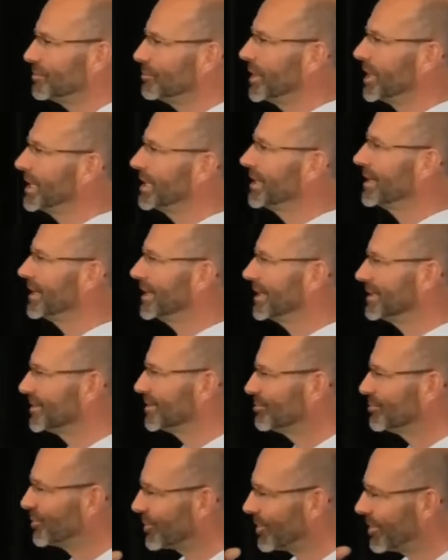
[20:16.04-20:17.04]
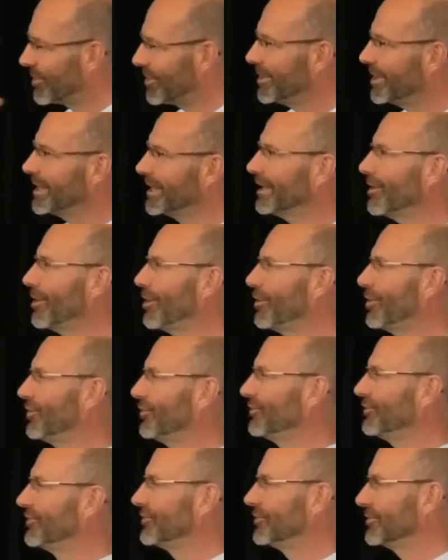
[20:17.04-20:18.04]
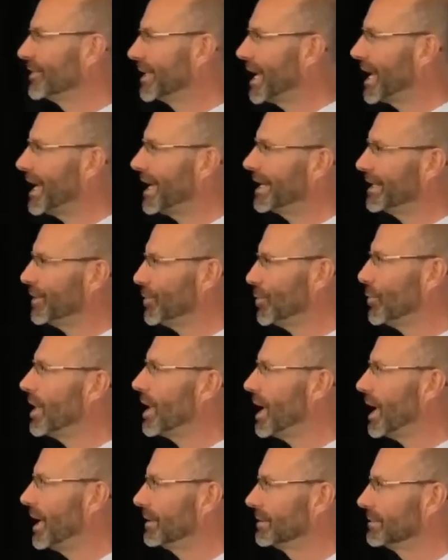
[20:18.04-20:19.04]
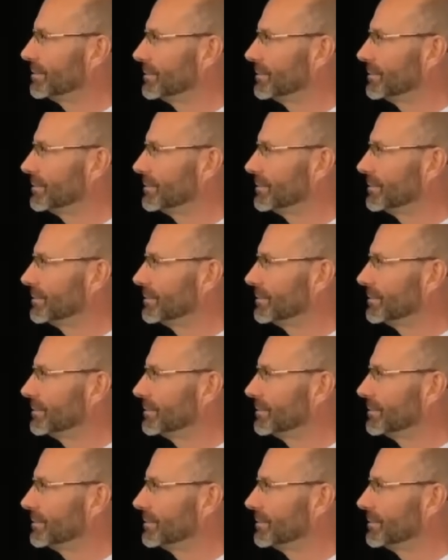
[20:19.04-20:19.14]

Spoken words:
me that there's a priority of guarding your heart.